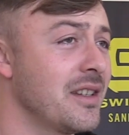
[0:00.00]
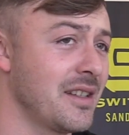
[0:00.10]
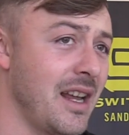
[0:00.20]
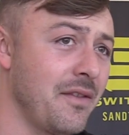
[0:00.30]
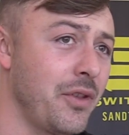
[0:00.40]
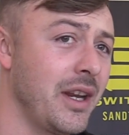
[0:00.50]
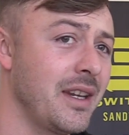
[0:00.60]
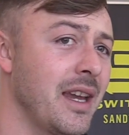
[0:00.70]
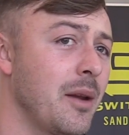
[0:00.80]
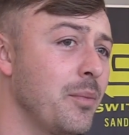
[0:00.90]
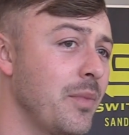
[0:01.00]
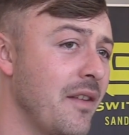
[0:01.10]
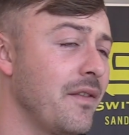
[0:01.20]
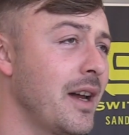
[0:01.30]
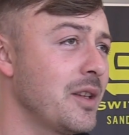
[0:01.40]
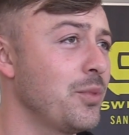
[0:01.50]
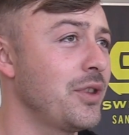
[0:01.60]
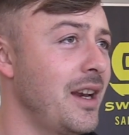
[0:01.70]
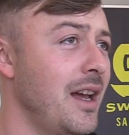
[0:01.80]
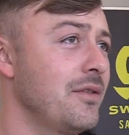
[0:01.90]
It's life-threatening, and fighters put
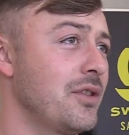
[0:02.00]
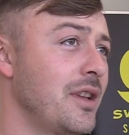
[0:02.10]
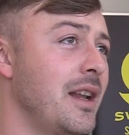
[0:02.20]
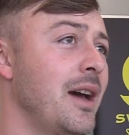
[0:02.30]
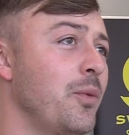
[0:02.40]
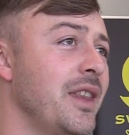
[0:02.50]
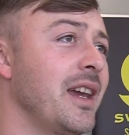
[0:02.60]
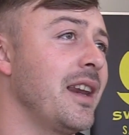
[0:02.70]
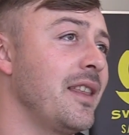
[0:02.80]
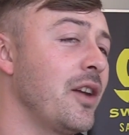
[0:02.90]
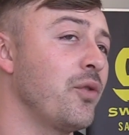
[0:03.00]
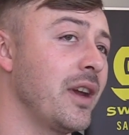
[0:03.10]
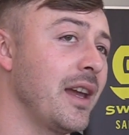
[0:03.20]
their lives on the line when they get in that ring.